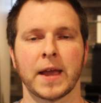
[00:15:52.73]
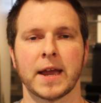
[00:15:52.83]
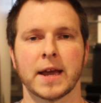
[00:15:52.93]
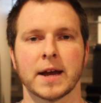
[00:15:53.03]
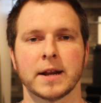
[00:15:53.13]

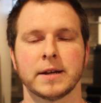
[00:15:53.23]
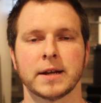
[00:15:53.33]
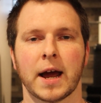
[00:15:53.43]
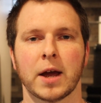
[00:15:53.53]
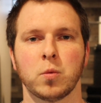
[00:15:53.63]

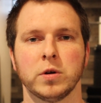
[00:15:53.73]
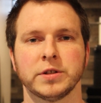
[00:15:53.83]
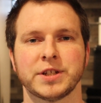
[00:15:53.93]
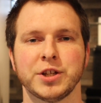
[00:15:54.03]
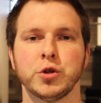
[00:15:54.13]
And I will
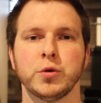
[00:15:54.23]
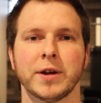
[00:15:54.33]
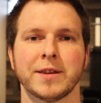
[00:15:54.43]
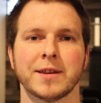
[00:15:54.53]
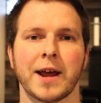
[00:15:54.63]
see you
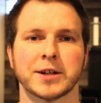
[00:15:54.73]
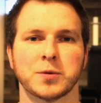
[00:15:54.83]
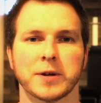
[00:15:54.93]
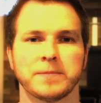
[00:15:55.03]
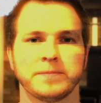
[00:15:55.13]
in the next one.